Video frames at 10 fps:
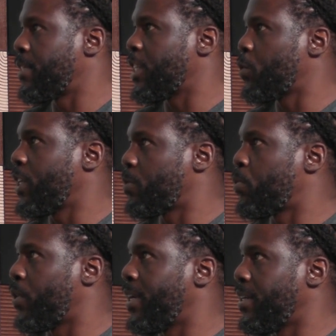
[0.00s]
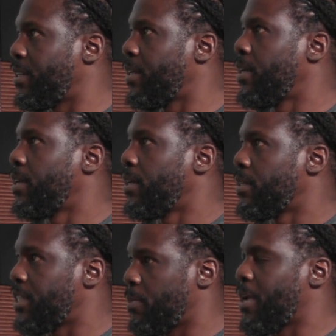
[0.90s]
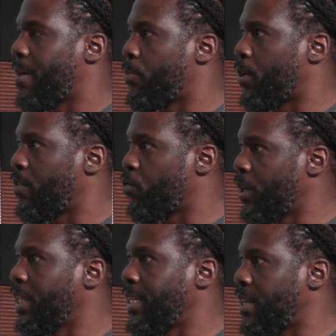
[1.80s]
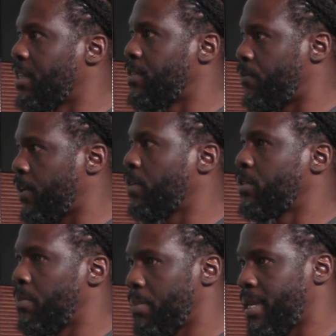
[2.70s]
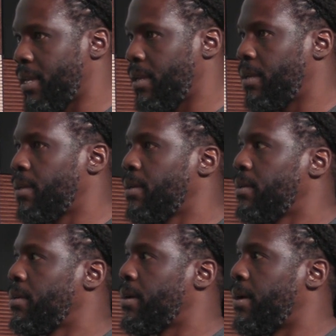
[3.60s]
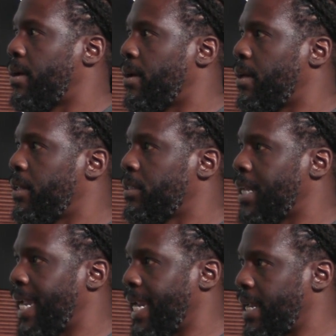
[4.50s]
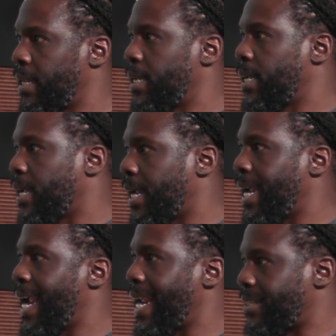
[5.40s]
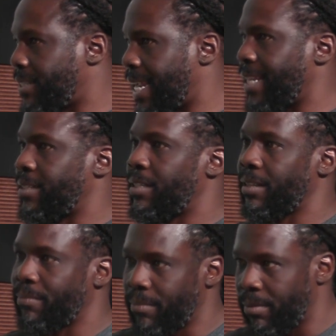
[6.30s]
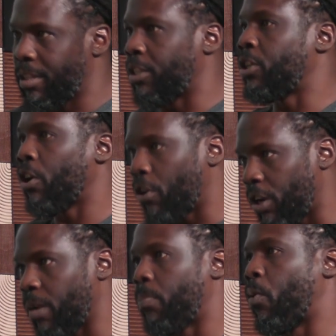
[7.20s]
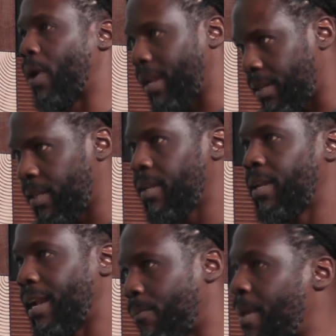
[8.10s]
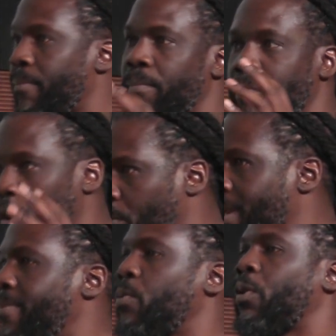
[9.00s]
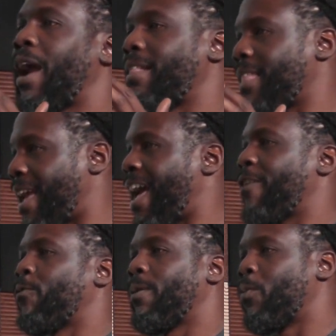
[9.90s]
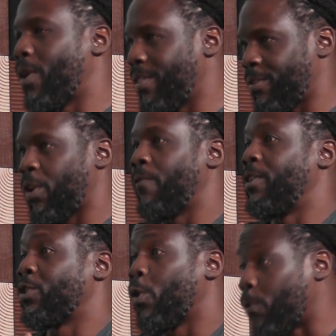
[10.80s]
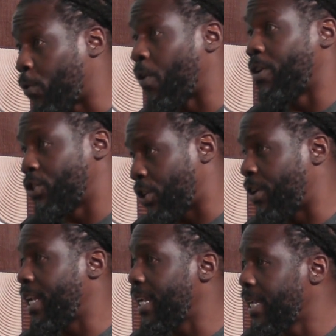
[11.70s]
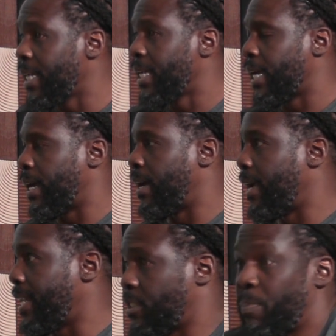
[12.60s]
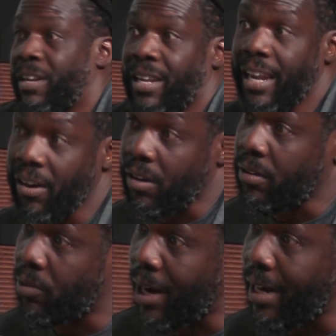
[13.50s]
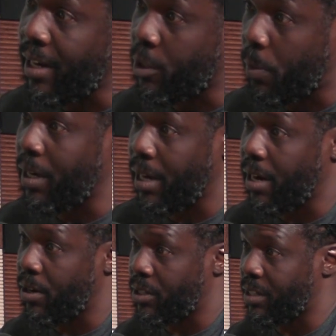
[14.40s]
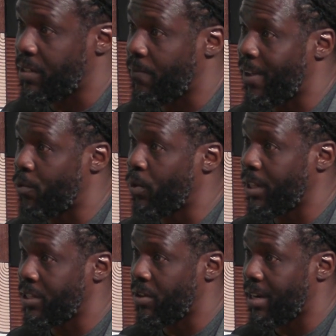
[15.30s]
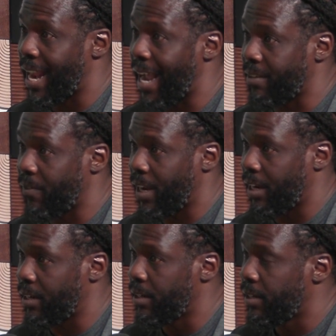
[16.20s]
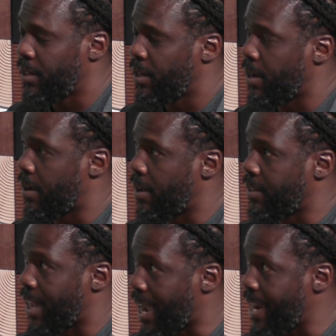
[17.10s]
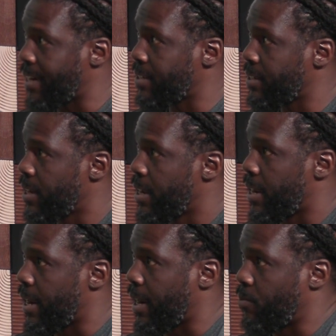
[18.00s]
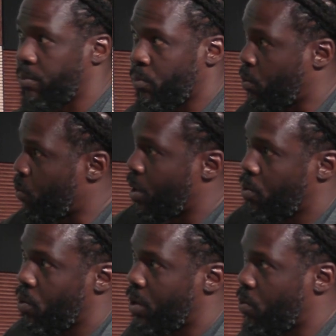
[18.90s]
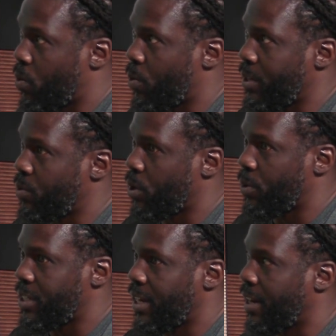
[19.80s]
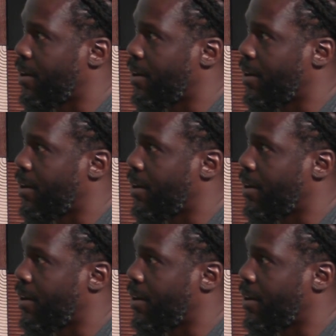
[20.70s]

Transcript: this week's print CPI print really does feel to me uh, like it's it's the the turning point maybe you know maybe we're at the halfway point of this of this overall journey. Uh, it's been a year, right? It's yeah. been a year since the Fed really started activating uh, the hikes. And what what what are yeah. we what are we seeing